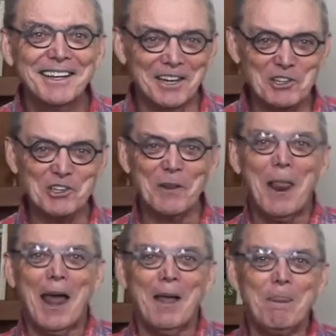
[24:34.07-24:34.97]
Listen,
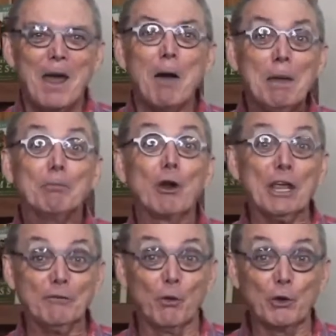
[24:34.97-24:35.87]
I'll be
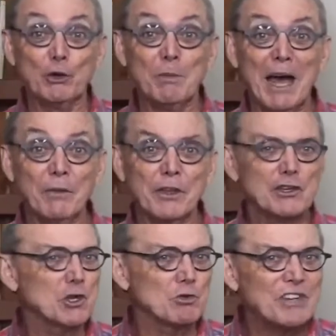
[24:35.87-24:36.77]
praying for you about
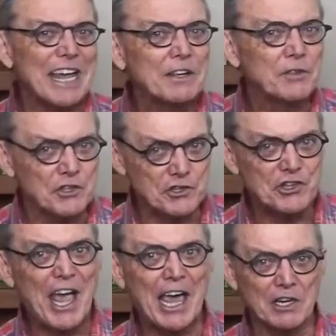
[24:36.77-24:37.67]
this, so take this
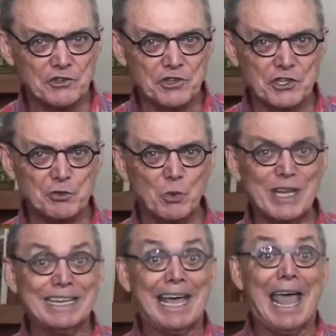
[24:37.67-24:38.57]
challenge this
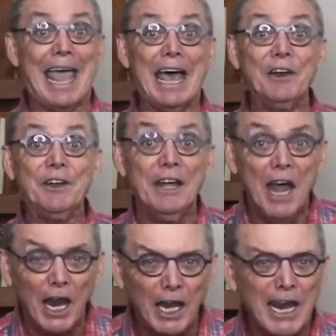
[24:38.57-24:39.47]
week and
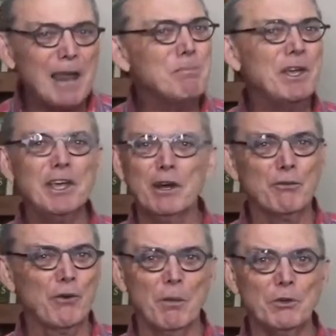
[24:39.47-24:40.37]
let me hear
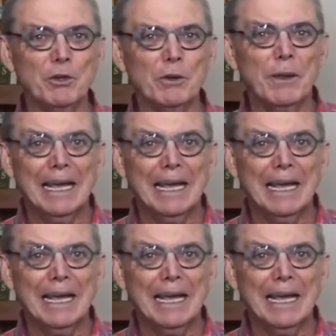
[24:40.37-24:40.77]
from you.